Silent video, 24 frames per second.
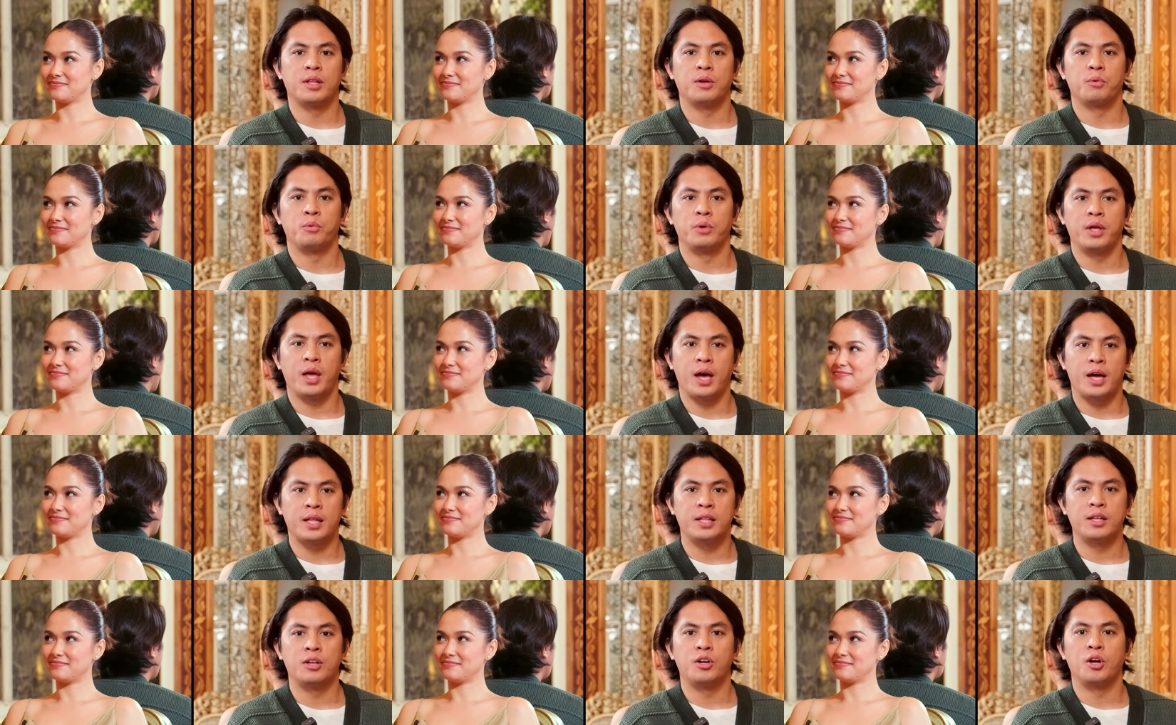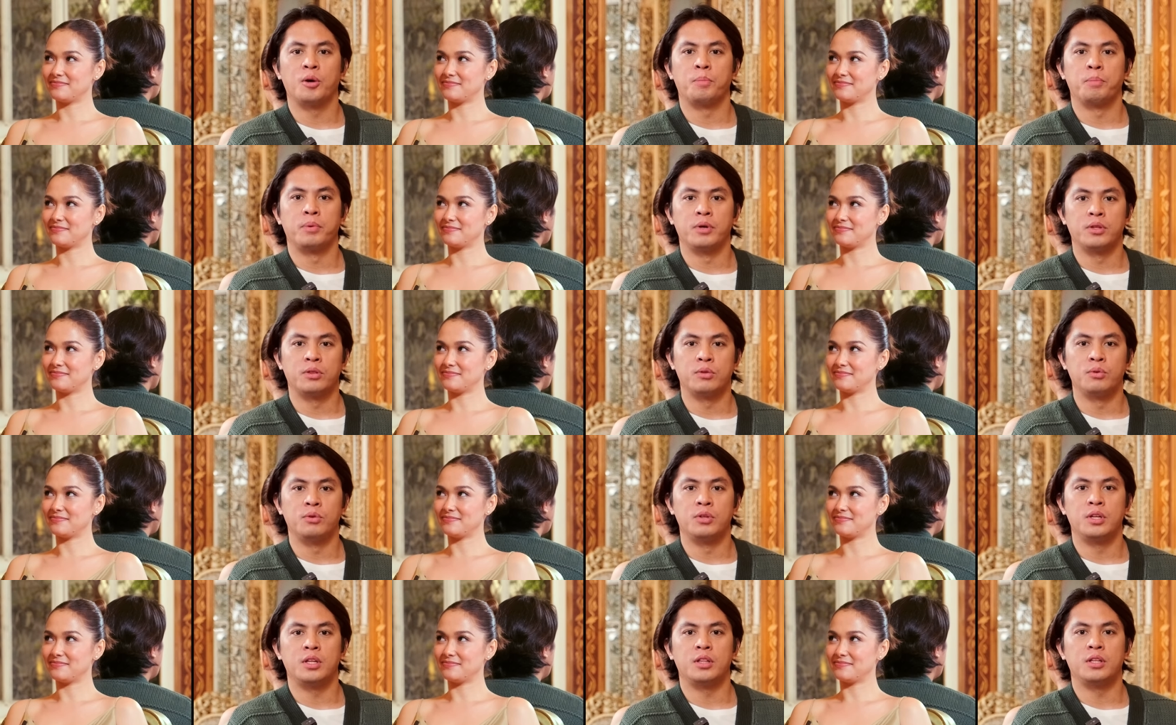Speaker 1: we had an
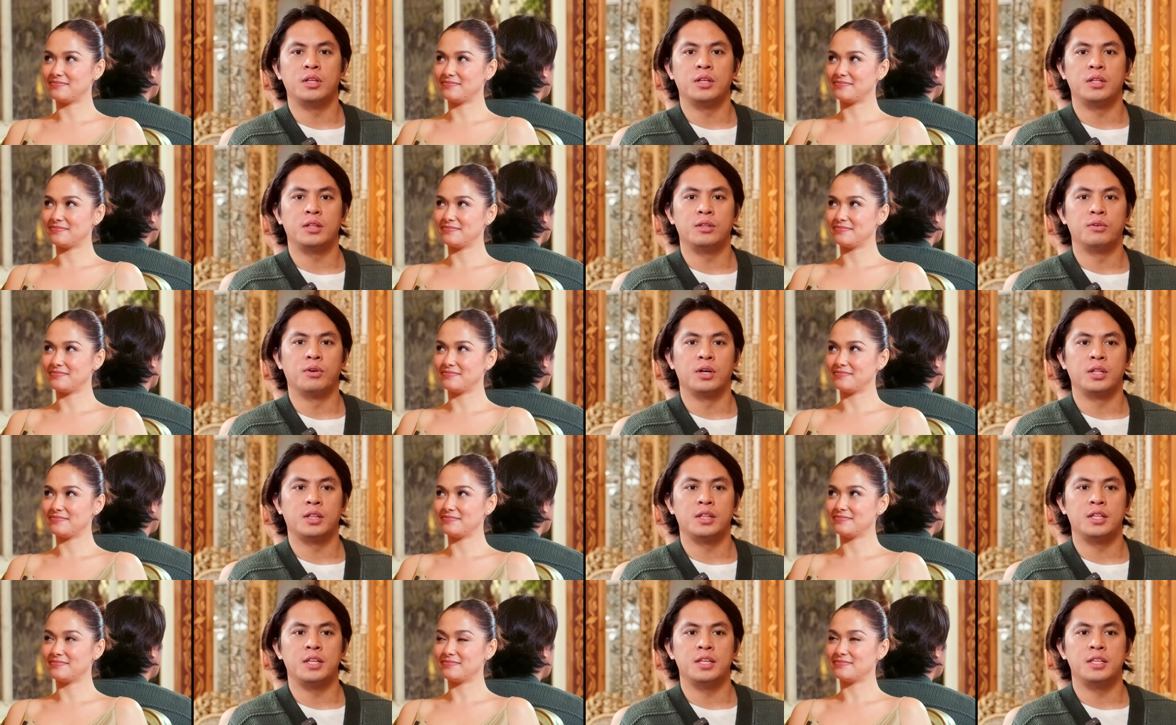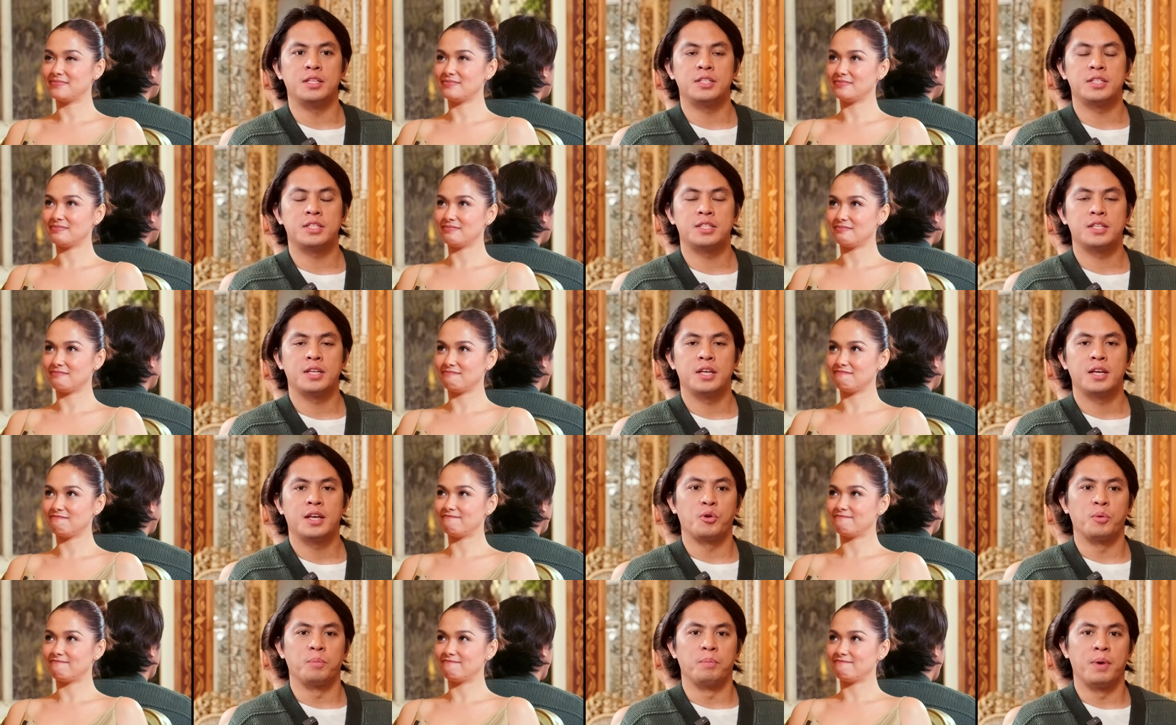opportunity to at least
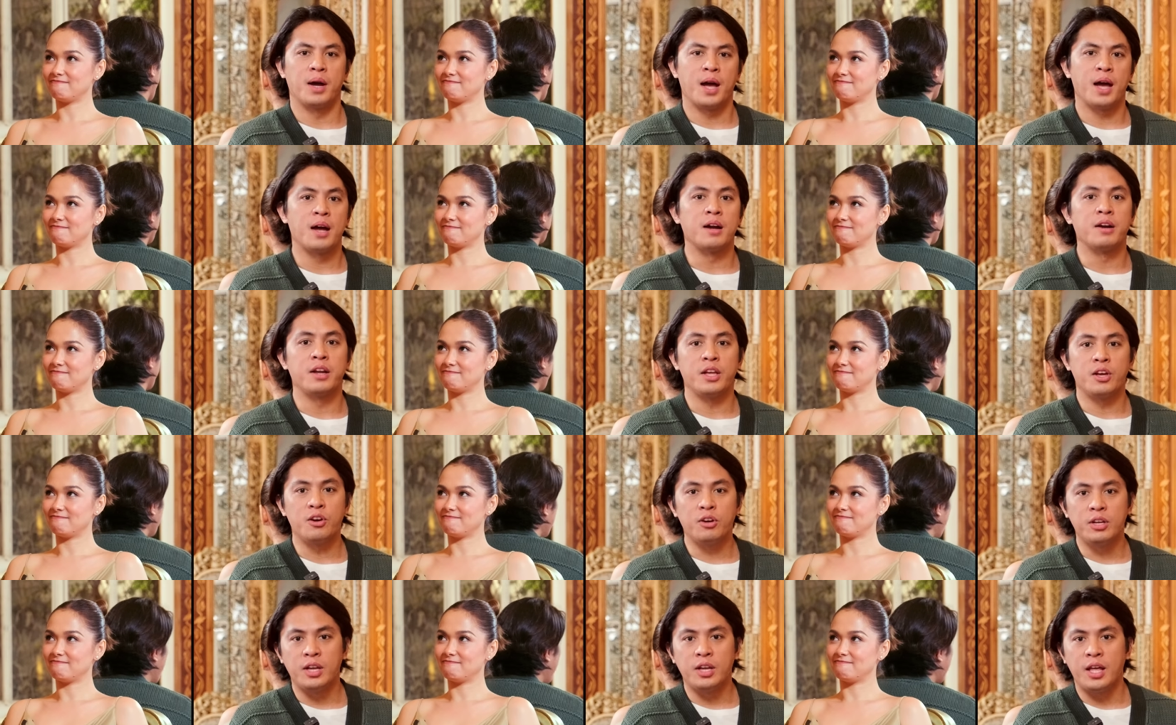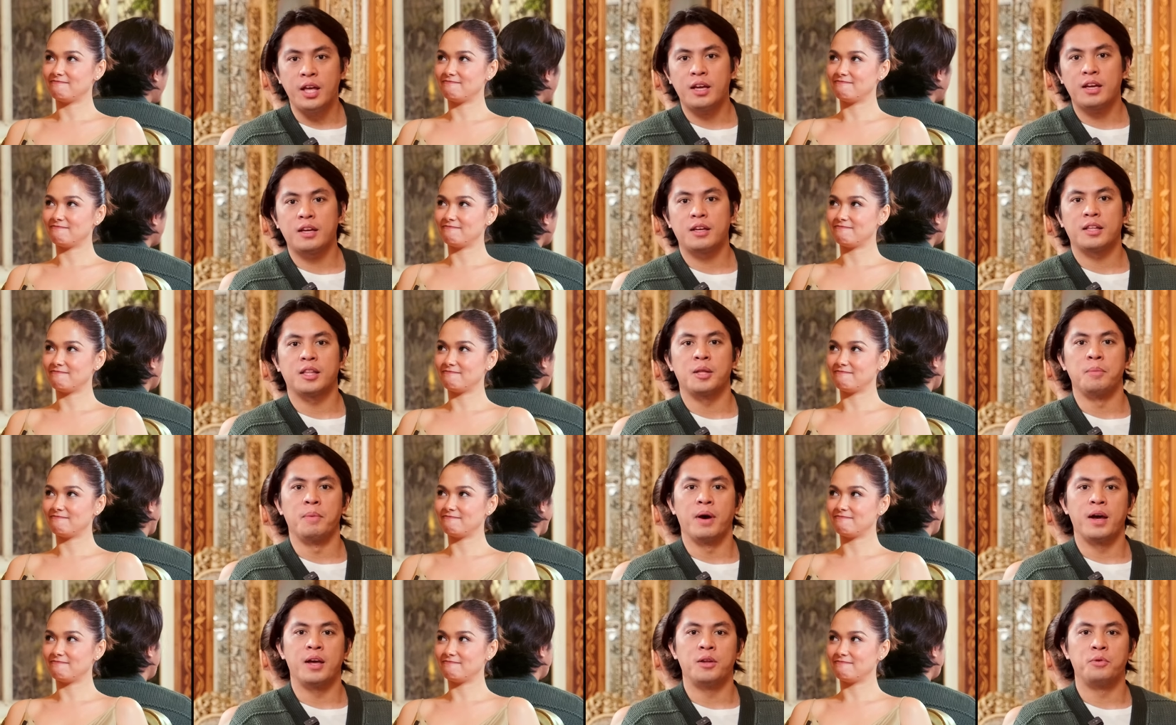reconnect,
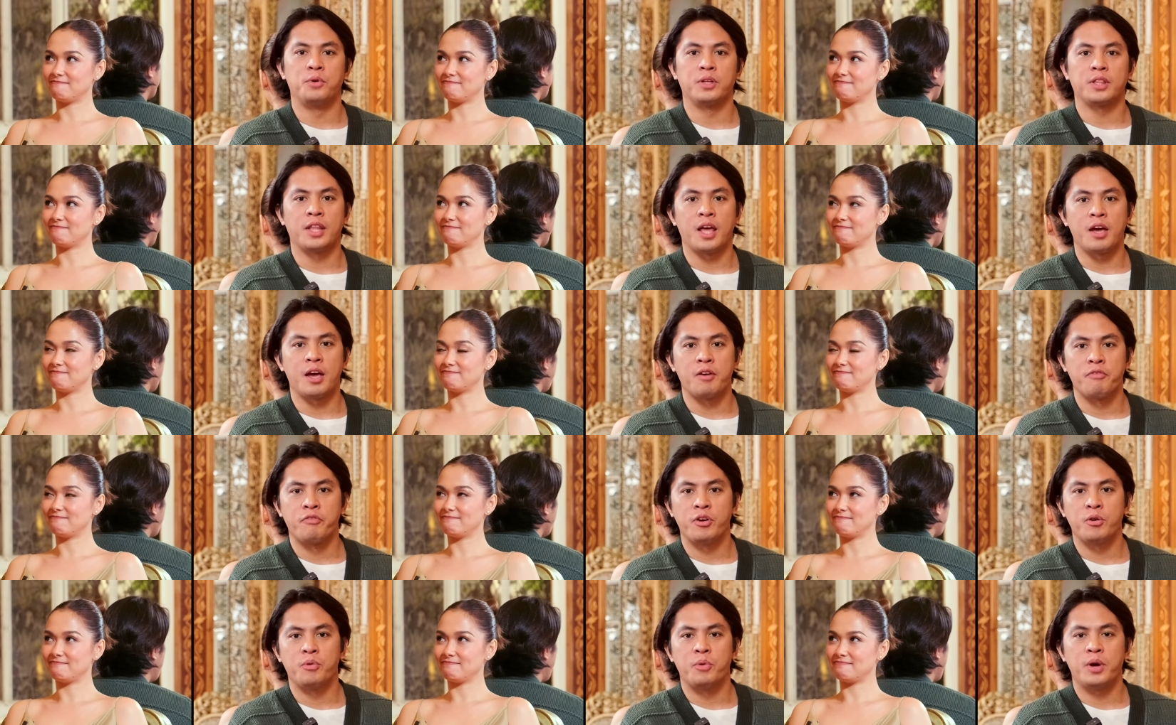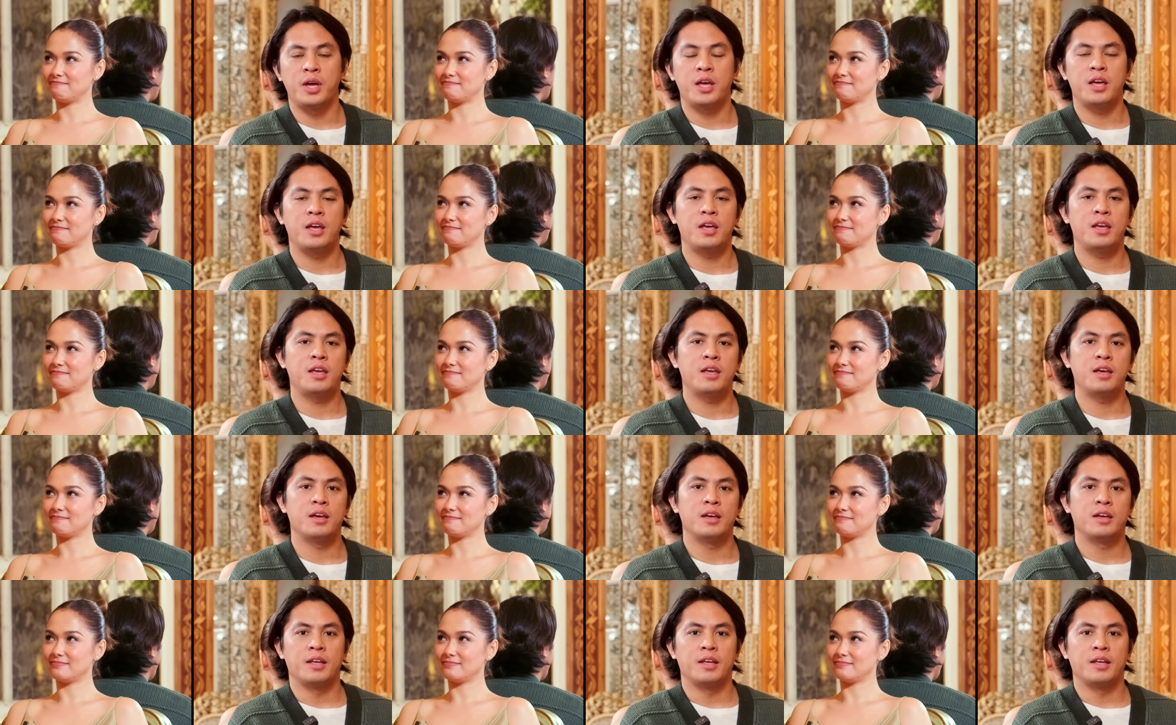diba, in whatever way,